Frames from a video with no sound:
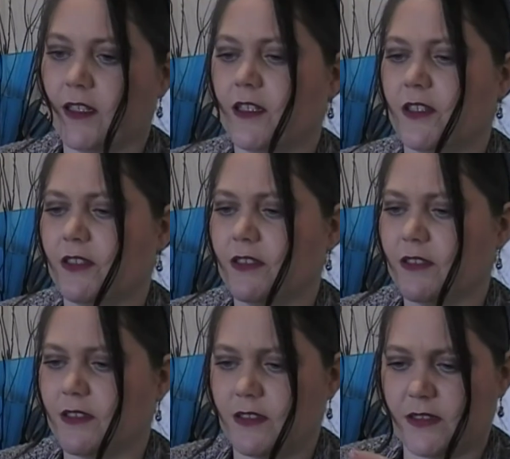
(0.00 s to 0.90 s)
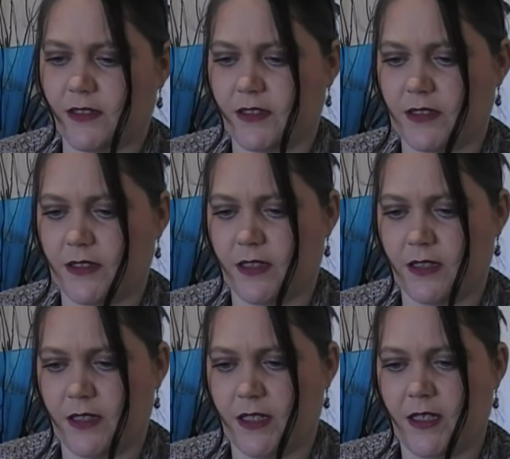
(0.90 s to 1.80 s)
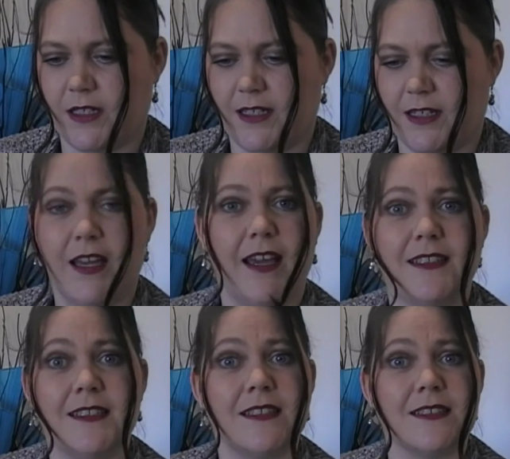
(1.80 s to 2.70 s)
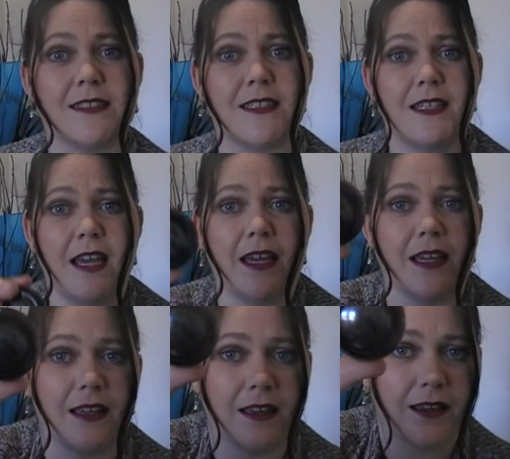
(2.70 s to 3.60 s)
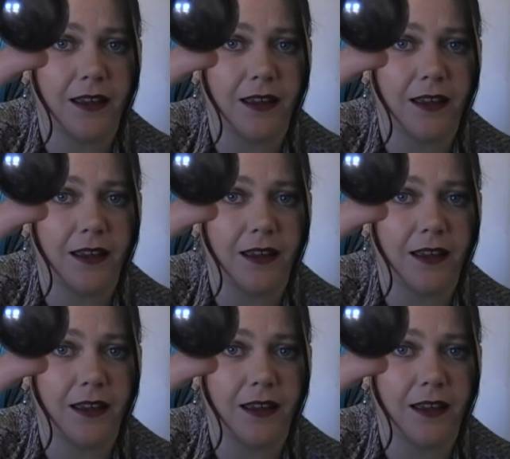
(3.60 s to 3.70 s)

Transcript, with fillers: because it doesn't say.